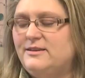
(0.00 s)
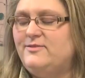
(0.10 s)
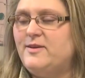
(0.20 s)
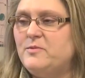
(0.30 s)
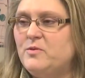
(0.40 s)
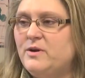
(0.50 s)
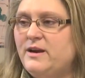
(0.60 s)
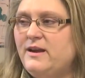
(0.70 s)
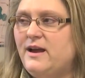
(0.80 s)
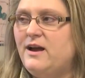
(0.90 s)
In
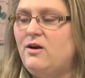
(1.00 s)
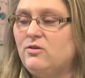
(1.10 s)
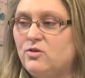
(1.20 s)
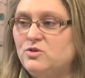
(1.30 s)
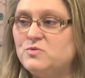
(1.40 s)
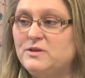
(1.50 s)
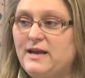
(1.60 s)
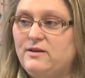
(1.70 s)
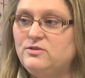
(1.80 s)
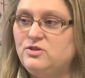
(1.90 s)
February, uh, girls were
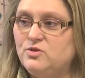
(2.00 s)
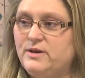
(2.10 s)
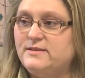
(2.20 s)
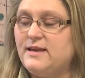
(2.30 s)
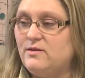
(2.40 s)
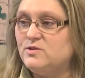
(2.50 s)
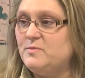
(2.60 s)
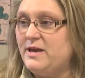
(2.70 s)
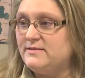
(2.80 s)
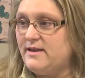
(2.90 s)
allowed to join Scouts
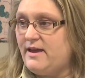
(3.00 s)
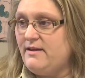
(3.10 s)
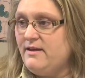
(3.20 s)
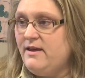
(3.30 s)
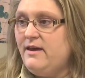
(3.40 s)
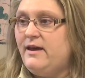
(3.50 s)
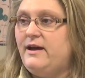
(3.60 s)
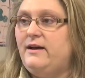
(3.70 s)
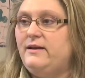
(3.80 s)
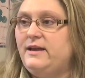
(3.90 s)
BSA
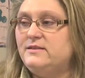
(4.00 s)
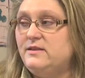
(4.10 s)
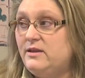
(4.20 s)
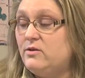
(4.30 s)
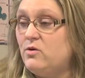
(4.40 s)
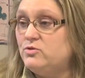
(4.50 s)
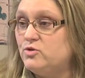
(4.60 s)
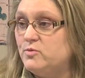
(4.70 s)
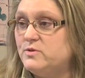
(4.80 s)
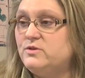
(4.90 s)
uh, in their own
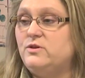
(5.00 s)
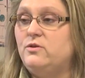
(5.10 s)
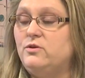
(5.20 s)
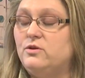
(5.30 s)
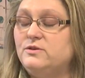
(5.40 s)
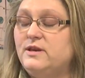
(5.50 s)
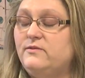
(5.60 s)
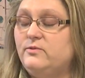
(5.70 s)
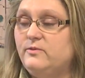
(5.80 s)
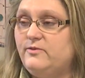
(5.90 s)
troops. So girls
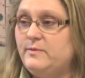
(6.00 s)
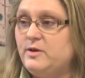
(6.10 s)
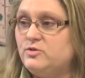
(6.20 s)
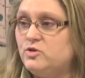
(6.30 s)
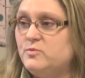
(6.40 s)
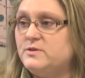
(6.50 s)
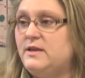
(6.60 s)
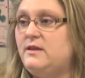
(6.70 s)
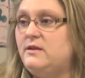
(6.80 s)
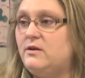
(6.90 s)
have female troops,
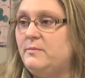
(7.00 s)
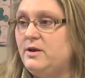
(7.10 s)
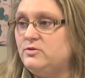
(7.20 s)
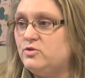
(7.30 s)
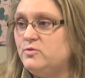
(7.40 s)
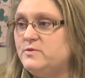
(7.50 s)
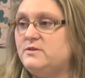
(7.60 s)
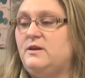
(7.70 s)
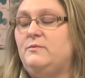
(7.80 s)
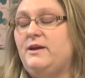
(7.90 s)
and then there are male
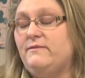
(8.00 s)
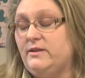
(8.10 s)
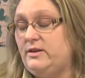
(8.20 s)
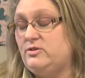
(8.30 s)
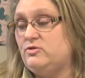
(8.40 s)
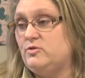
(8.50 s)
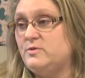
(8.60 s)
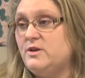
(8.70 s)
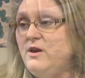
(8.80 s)
troops, and we have linked troops.